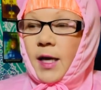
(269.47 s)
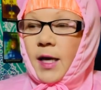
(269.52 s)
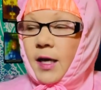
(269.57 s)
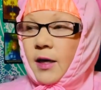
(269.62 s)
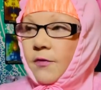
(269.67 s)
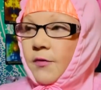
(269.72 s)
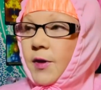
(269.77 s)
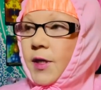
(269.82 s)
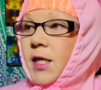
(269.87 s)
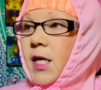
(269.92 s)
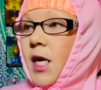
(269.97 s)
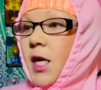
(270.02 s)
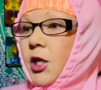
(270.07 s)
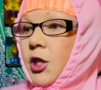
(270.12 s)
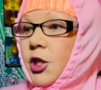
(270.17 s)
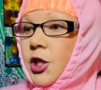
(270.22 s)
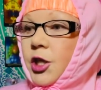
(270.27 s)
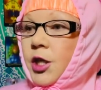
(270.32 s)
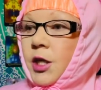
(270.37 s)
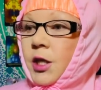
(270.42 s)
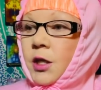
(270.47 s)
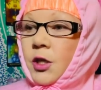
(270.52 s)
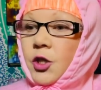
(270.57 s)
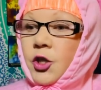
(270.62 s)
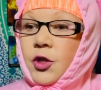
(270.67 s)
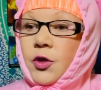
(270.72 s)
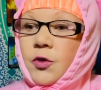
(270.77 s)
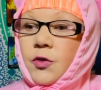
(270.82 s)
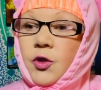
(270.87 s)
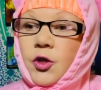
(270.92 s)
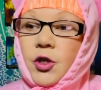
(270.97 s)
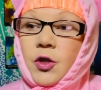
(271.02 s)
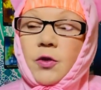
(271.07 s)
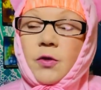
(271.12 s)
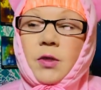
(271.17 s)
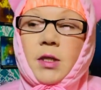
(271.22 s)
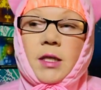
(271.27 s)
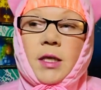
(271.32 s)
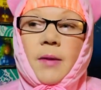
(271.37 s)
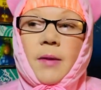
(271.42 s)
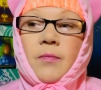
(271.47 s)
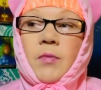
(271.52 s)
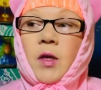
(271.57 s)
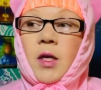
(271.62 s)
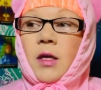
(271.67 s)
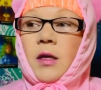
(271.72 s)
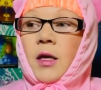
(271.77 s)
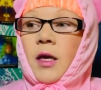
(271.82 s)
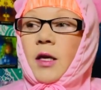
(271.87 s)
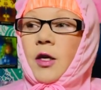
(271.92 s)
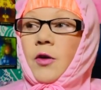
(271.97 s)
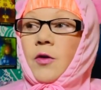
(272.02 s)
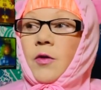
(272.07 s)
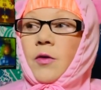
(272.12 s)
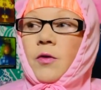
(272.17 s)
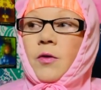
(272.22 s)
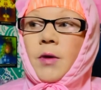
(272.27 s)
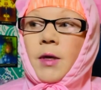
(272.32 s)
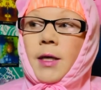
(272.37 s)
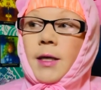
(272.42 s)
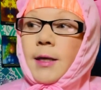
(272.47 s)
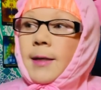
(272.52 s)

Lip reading: invitation to do something that you